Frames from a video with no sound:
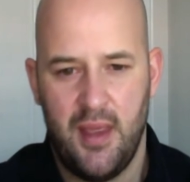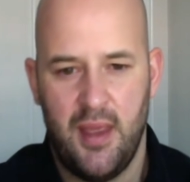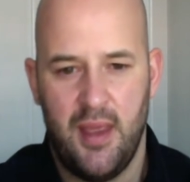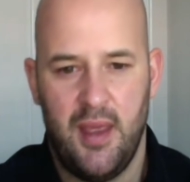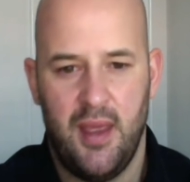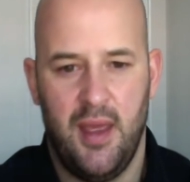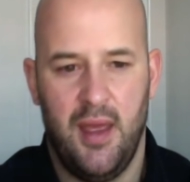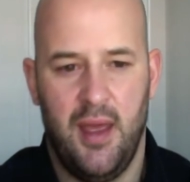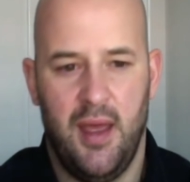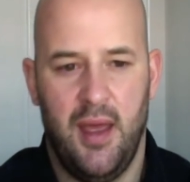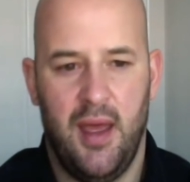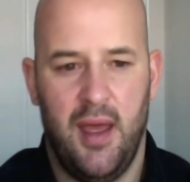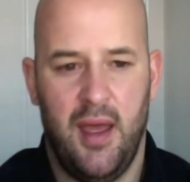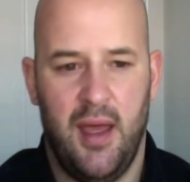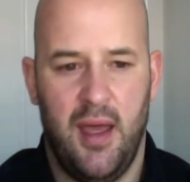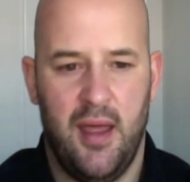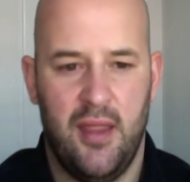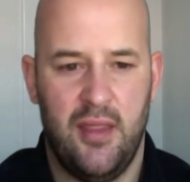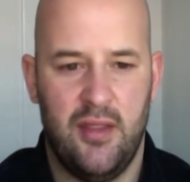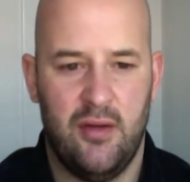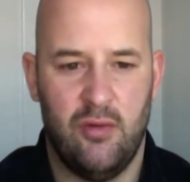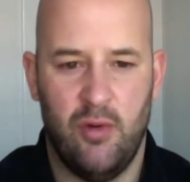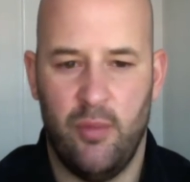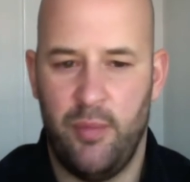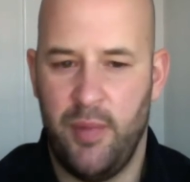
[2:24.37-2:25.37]

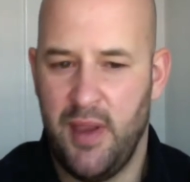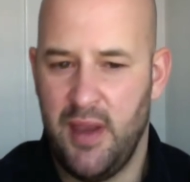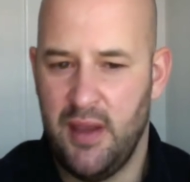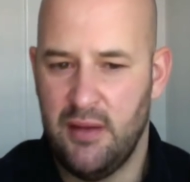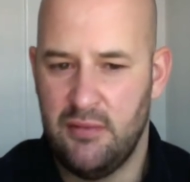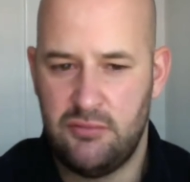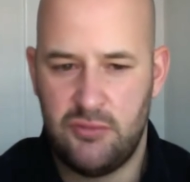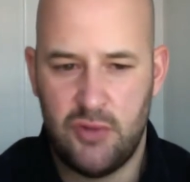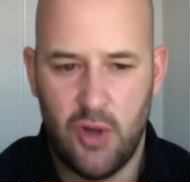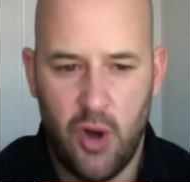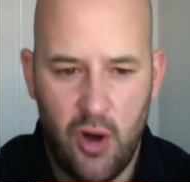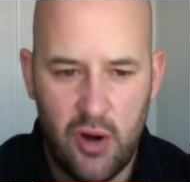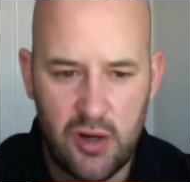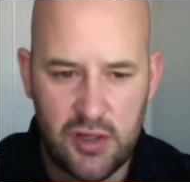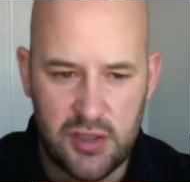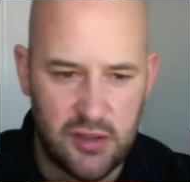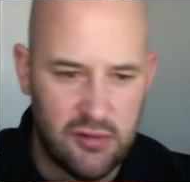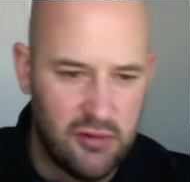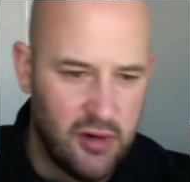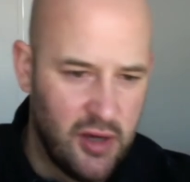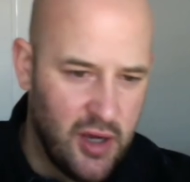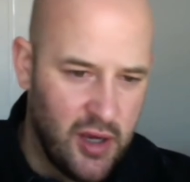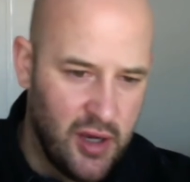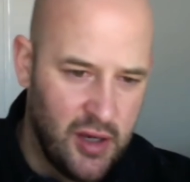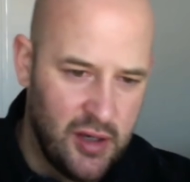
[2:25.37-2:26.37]
There will be talks
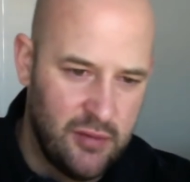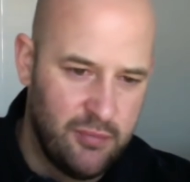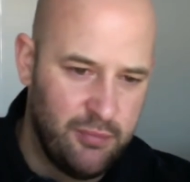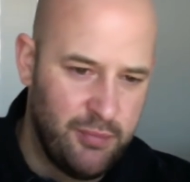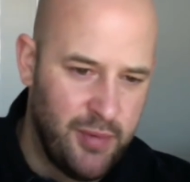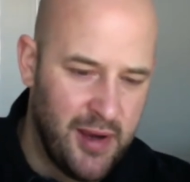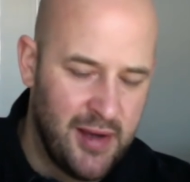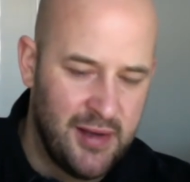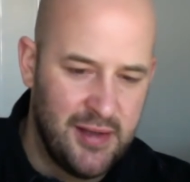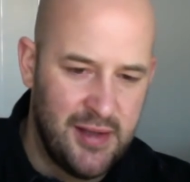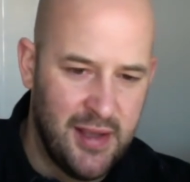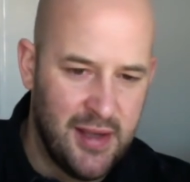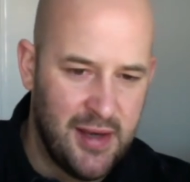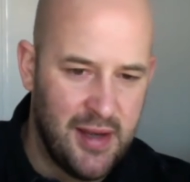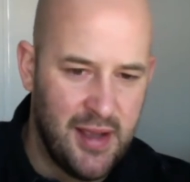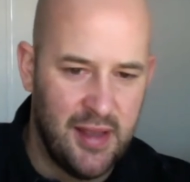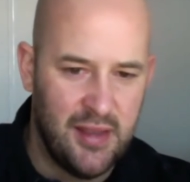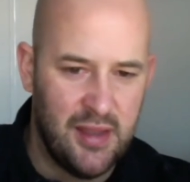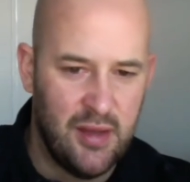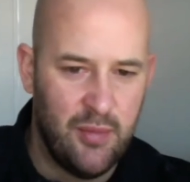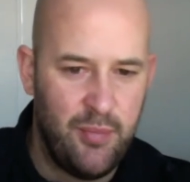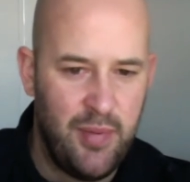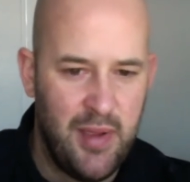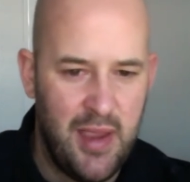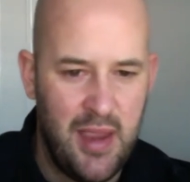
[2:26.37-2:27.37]
around big data and
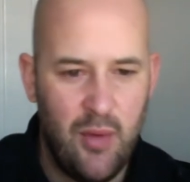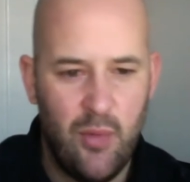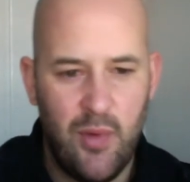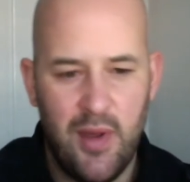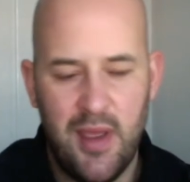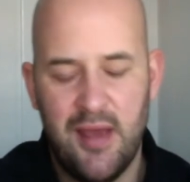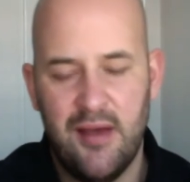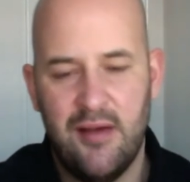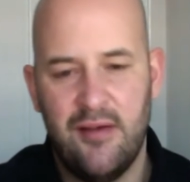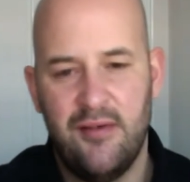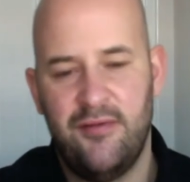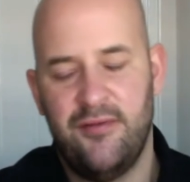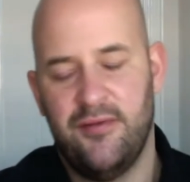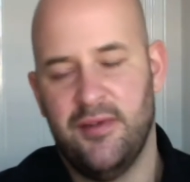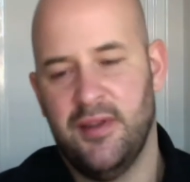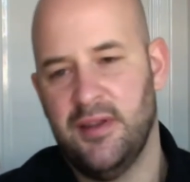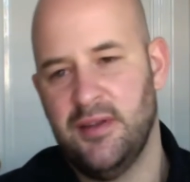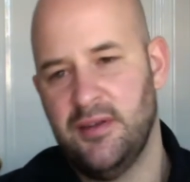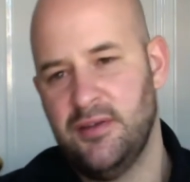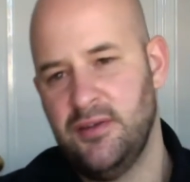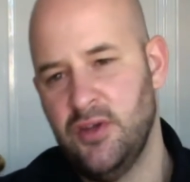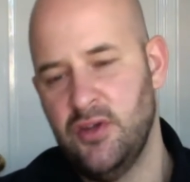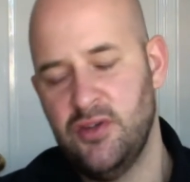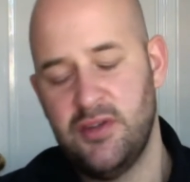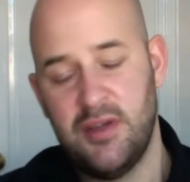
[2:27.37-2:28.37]
the P wave and
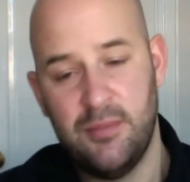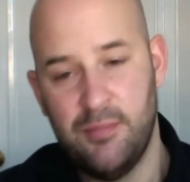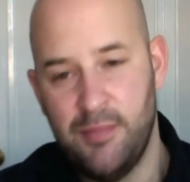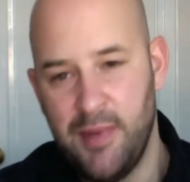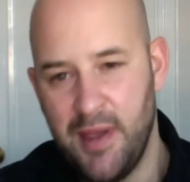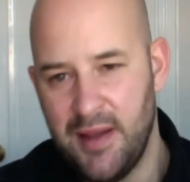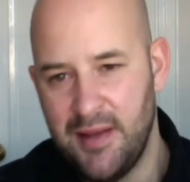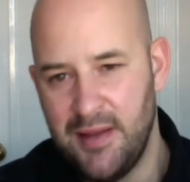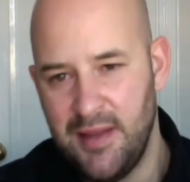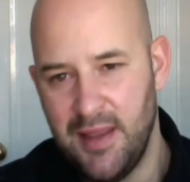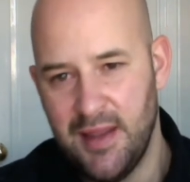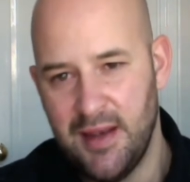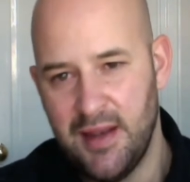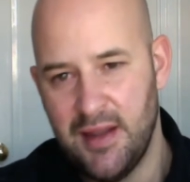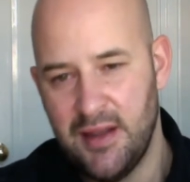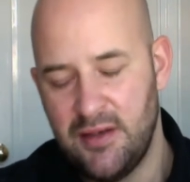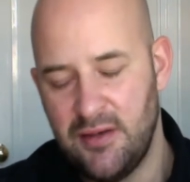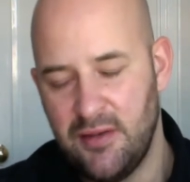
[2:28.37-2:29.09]
using big data